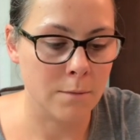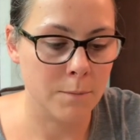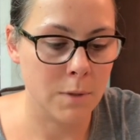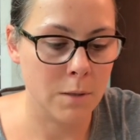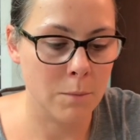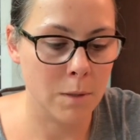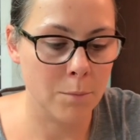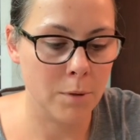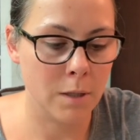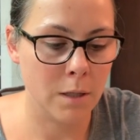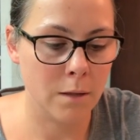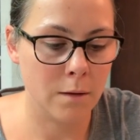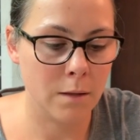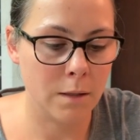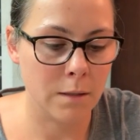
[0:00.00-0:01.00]
So I'm going to
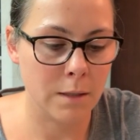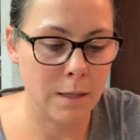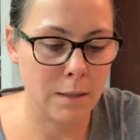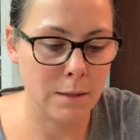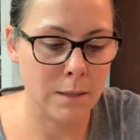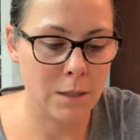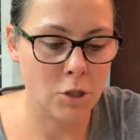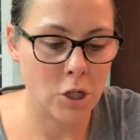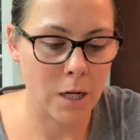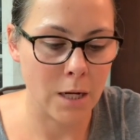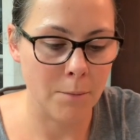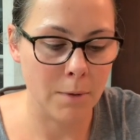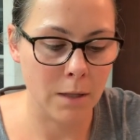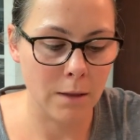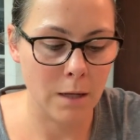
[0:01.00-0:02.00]
put the stitching,
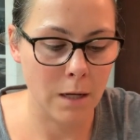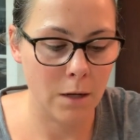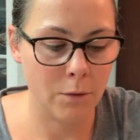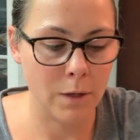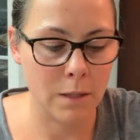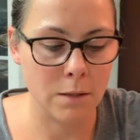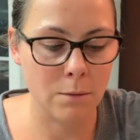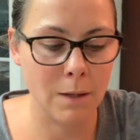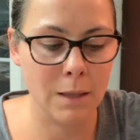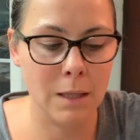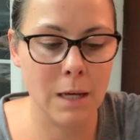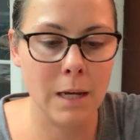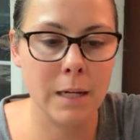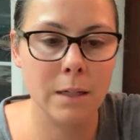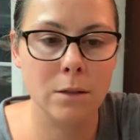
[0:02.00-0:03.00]
I'm going to line, okay, so I
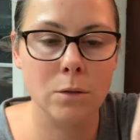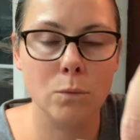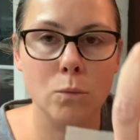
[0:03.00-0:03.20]
lined